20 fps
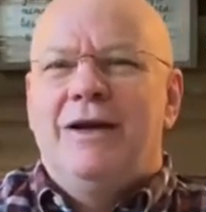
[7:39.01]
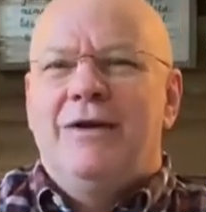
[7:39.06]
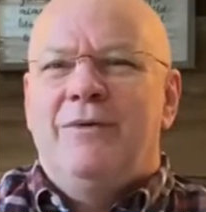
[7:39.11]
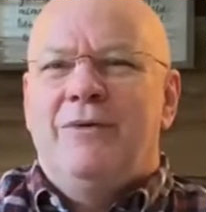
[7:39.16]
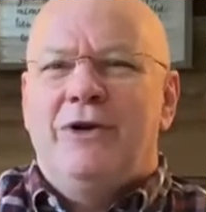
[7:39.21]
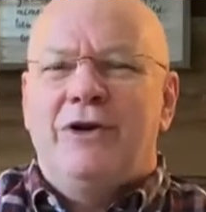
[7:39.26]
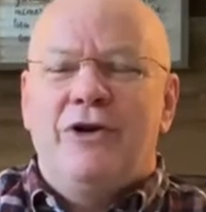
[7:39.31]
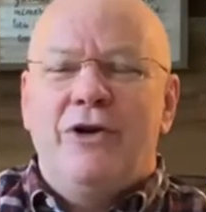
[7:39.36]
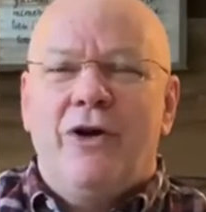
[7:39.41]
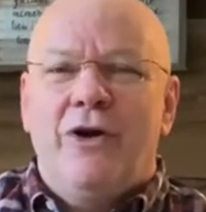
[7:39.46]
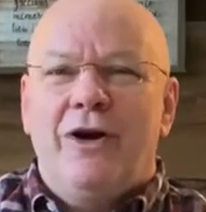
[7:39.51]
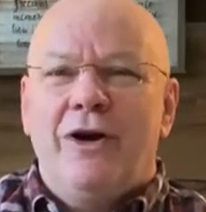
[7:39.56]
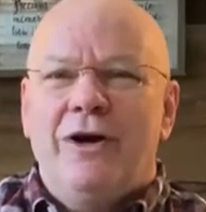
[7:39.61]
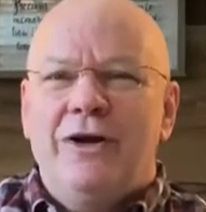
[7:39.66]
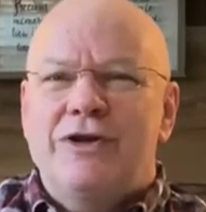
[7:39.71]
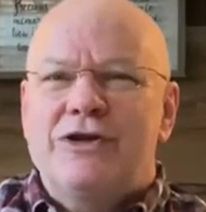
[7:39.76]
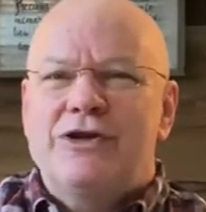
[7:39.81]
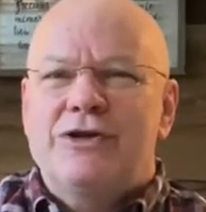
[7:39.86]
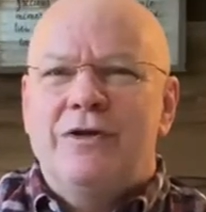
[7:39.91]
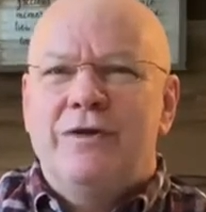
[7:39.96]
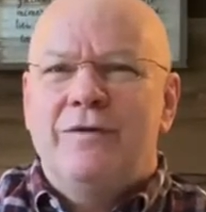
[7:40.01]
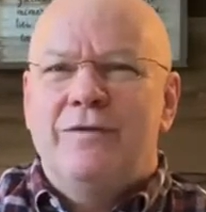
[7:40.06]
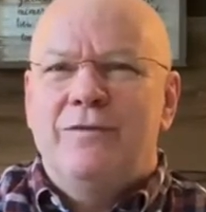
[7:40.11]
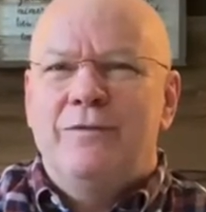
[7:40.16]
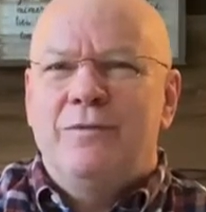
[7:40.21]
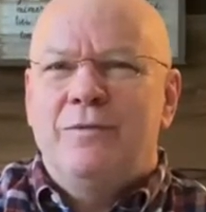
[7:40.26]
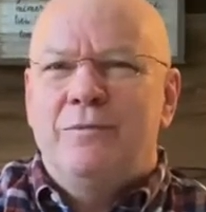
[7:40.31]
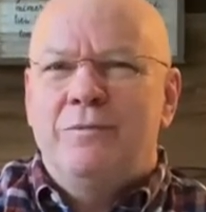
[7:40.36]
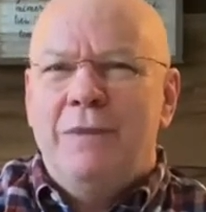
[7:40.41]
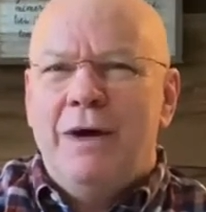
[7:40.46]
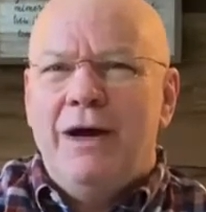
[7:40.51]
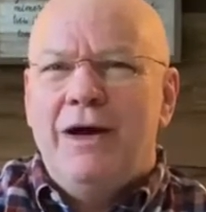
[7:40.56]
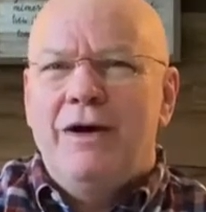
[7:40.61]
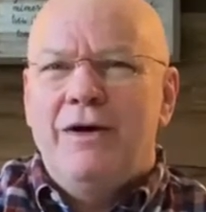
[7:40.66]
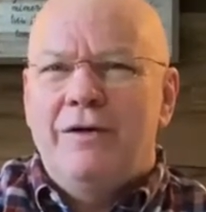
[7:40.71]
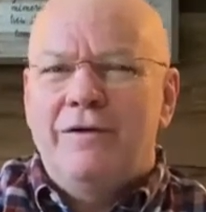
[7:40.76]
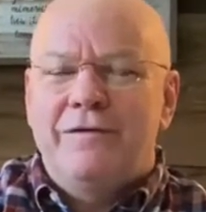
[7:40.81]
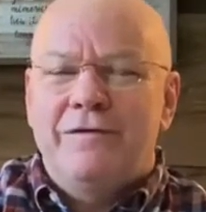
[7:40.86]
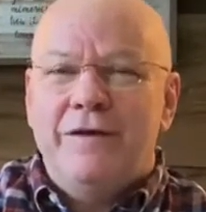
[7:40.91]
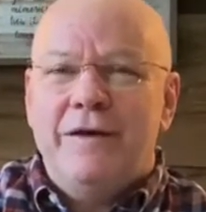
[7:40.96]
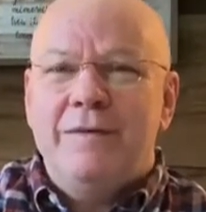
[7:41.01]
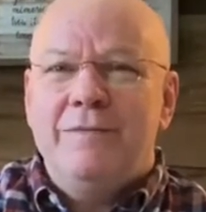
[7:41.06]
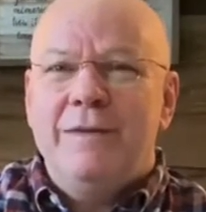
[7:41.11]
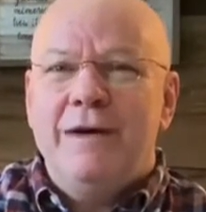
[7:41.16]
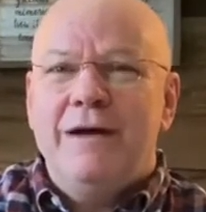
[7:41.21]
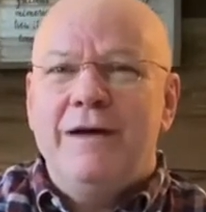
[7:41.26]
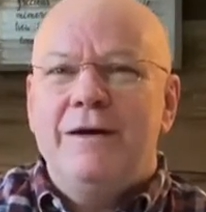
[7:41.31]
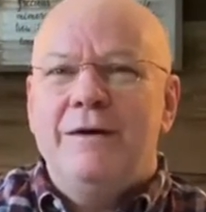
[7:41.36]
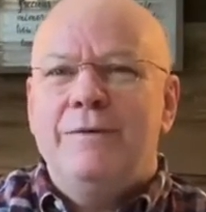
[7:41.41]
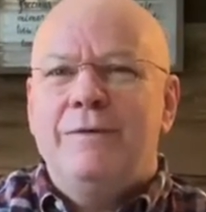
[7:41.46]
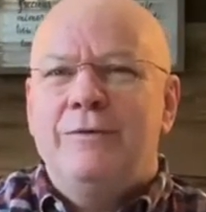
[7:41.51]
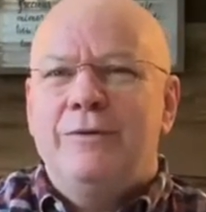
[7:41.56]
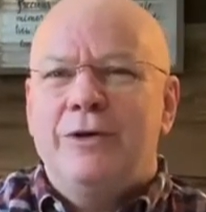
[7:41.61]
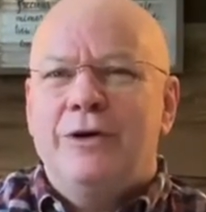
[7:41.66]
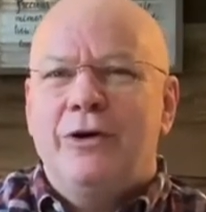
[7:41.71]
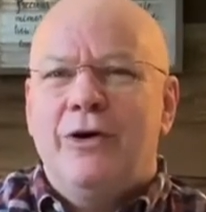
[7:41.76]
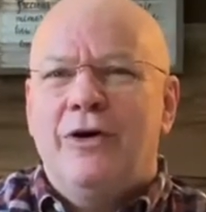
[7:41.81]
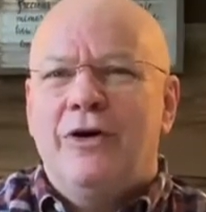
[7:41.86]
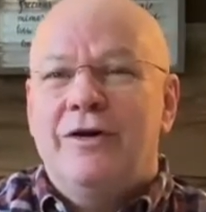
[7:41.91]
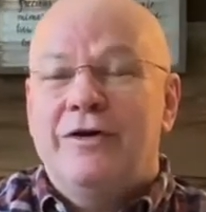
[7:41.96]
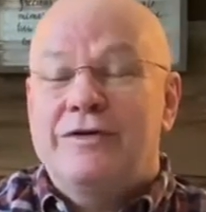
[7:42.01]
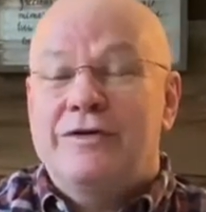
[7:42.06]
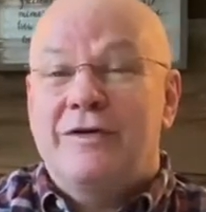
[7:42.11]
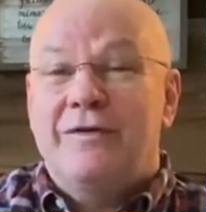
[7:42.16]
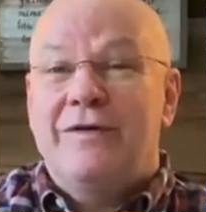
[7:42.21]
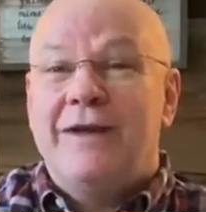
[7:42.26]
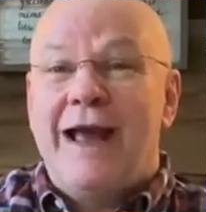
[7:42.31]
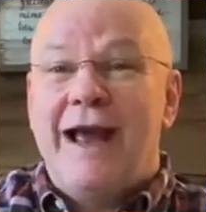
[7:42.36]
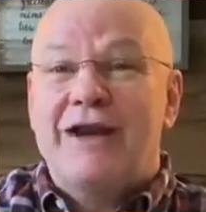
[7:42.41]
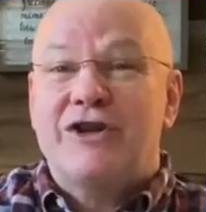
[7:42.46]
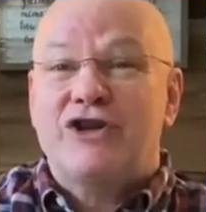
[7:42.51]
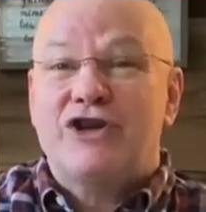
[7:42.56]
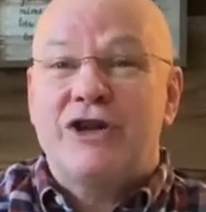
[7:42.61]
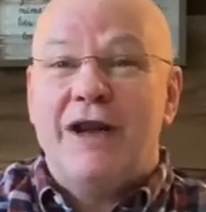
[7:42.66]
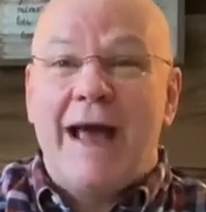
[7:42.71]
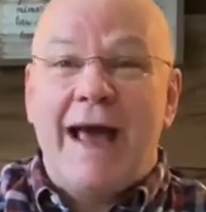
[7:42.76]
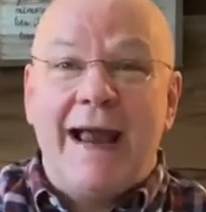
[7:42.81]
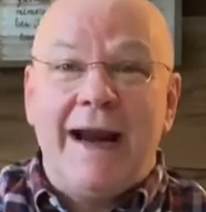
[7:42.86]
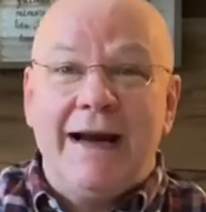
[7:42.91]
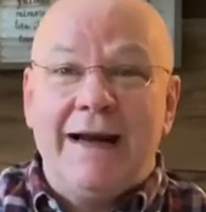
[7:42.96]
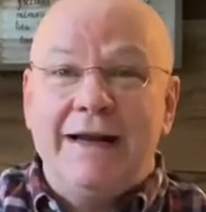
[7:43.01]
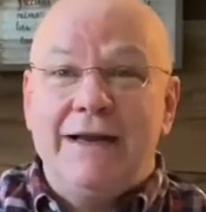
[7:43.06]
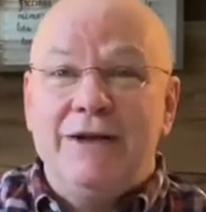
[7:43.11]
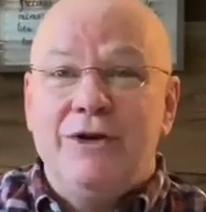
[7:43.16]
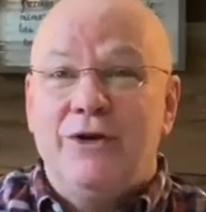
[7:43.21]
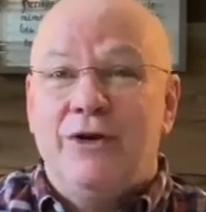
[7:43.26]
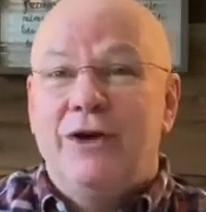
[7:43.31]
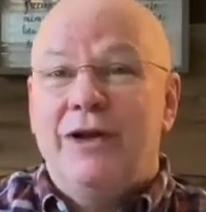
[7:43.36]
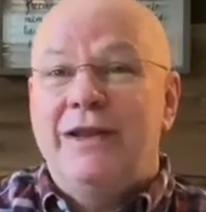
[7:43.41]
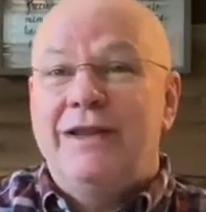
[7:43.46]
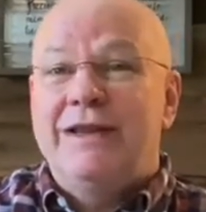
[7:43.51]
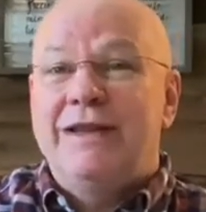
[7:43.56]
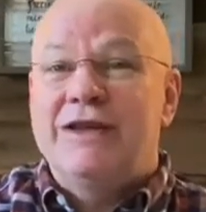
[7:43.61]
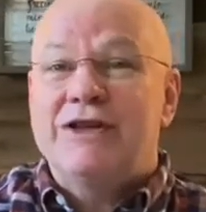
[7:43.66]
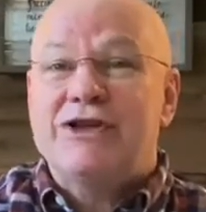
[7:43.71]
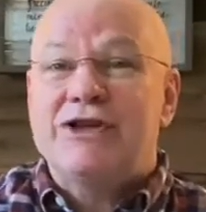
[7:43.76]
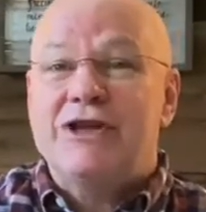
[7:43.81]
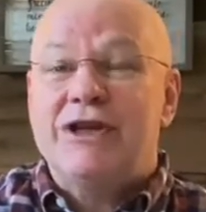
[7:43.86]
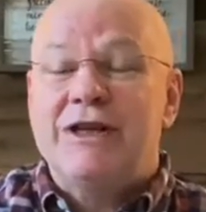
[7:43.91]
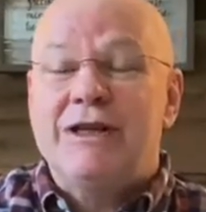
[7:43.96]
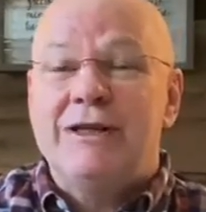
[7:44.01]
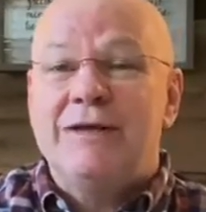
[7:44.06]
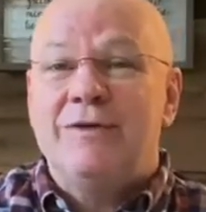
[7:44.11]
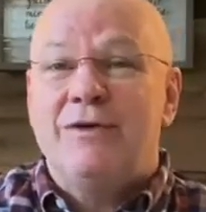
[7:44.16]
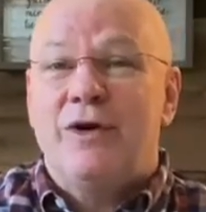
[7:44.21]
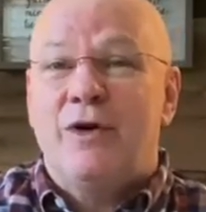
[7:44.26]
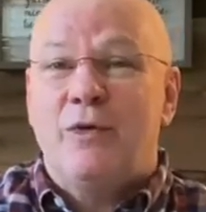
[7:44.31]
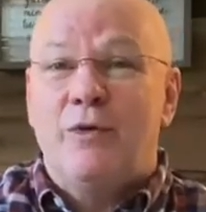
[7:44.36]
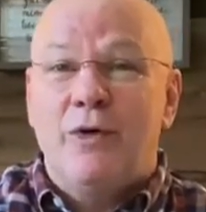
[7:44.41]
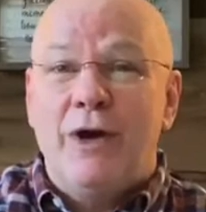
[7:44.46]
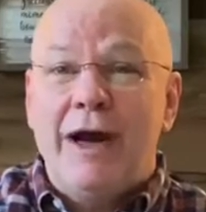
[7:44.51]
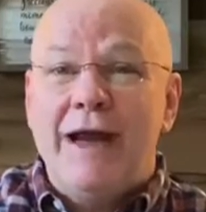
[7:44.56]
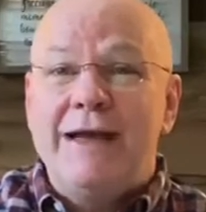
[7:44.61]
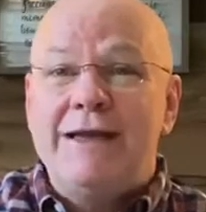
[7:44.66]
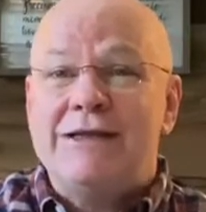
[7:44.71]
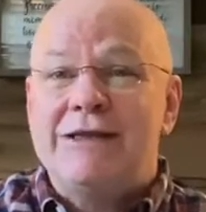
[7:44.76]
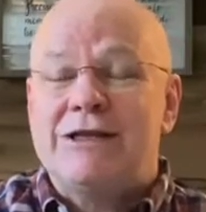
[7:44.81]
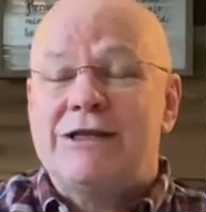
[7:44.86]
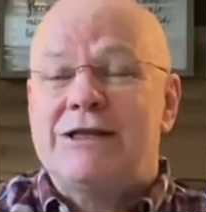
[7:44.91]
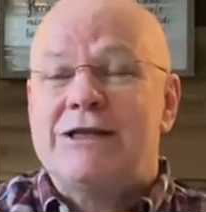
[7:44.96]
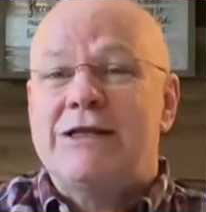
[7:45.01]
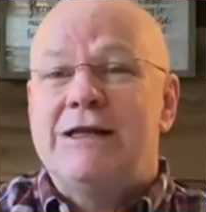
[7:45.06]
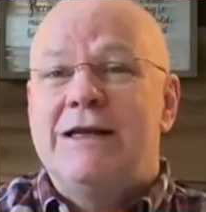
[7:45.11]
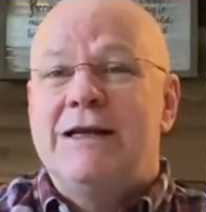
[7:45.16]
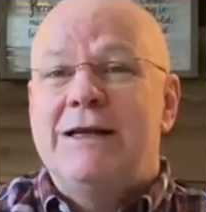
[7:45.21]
Regardless of male or female, regardless of nationality or ethnicity or race,